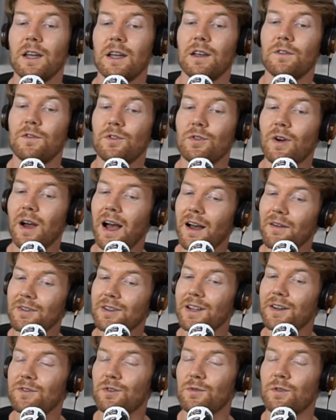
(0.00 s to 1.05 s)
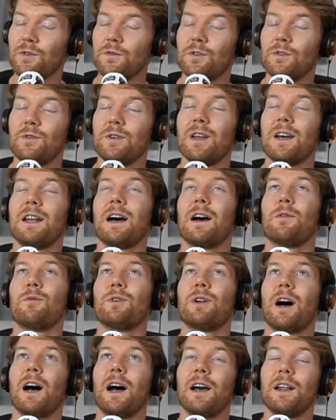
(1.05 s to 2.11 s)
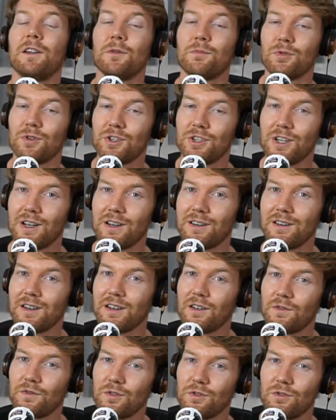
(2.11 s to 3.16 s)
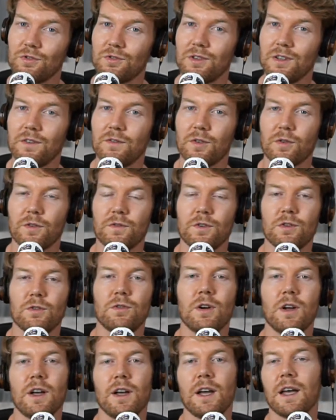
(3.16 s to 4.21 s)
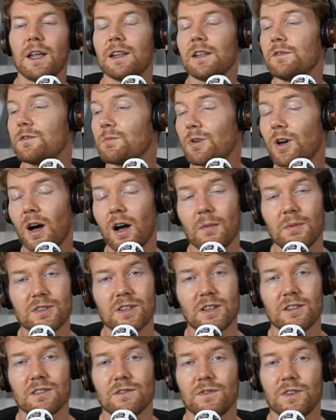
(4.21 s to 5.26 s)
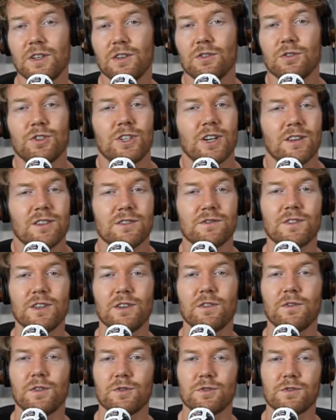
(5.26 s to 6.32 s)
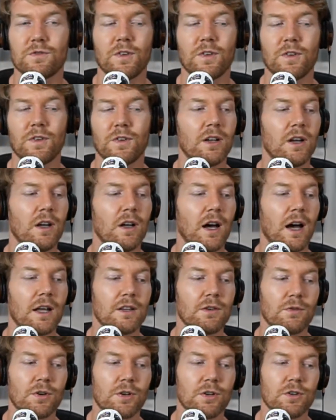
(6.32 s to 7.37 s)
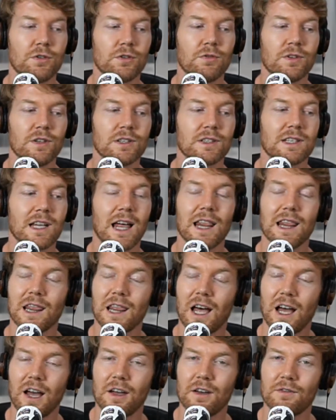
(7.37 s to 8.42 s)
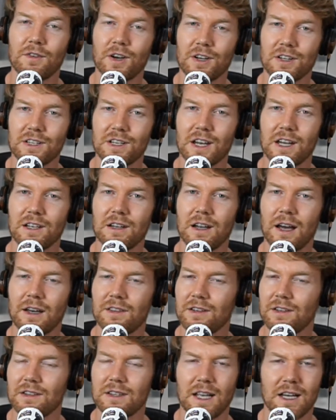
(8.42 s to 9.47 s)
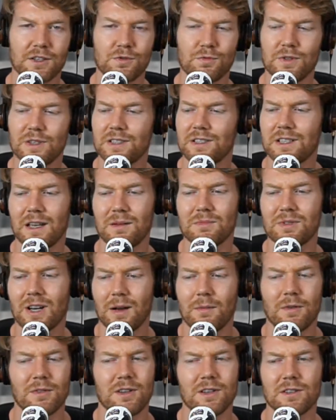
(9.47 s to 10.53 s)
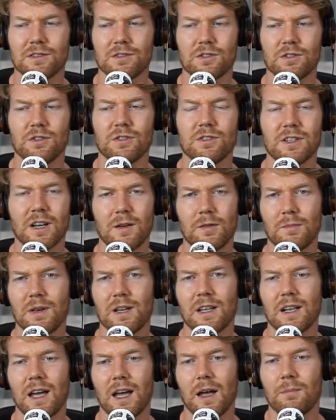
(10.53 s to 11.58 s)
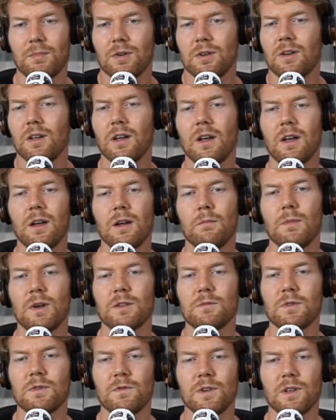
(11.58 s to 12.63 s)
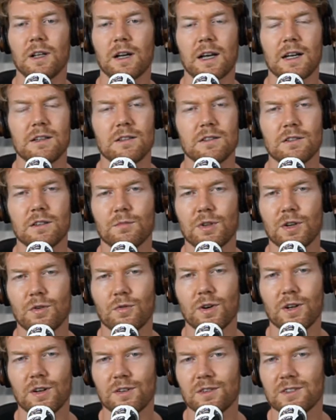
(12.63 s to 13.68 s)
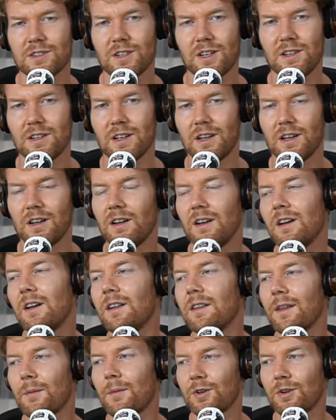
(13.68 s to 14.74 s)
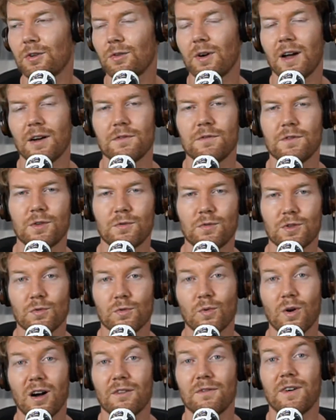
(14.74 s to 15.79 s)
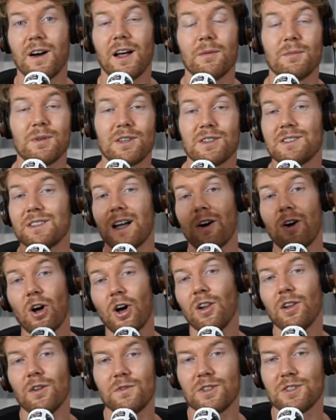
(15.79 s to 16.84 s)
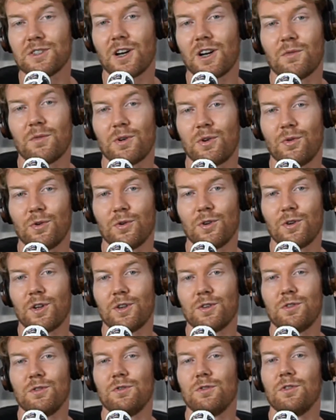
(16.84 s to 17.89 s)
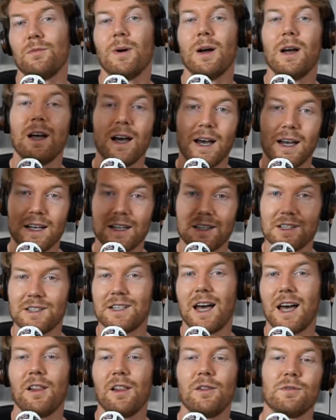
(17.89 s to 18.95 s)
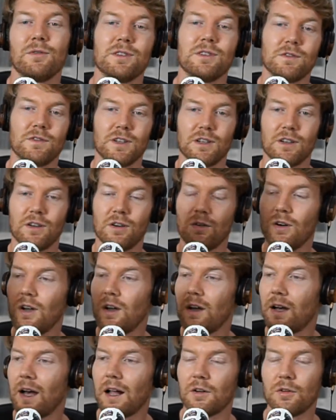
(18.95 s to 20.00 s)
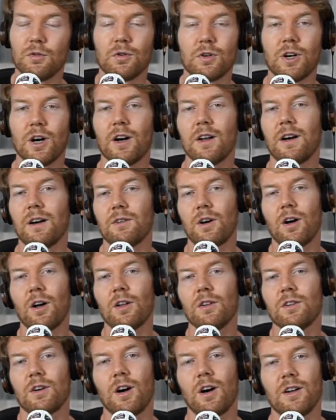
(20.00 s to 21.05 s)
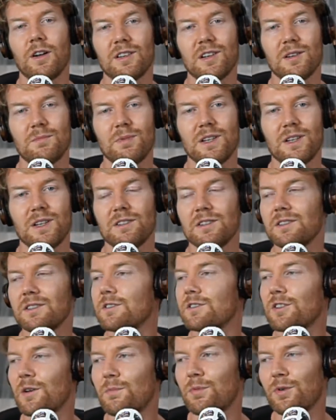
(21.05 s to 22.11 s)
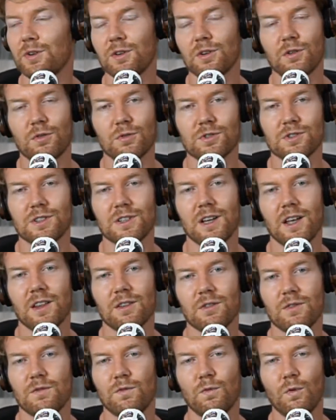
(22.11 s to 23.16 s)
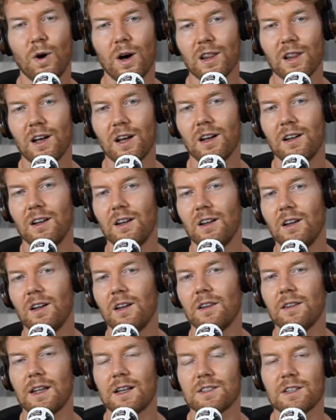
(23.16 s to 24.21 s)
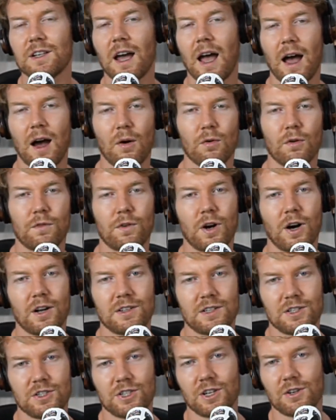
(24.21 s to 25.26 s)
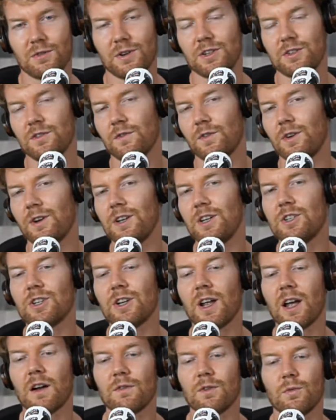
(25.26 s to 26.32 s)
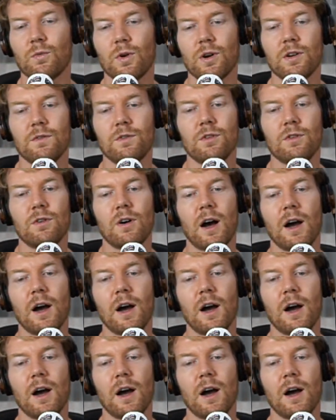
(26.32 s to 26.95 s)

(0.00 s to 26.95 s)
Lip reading: If you haven't left a review yet, I would highly appreciate it if you do leave a review. And leave some comments on this video. Share this video if it was fun. I think we're going to do this live again, I think next week, same time. I think this is a good time to make it happen. Makes me feel like I did something great on a Sunday. And I'm going to go have fun with the raw file because now all of this got recorded on YouTube. I get to download this video. I'll go cut out all the content pieces and start putting a course together. And voila, that's an hour of content generation for each and every one of you.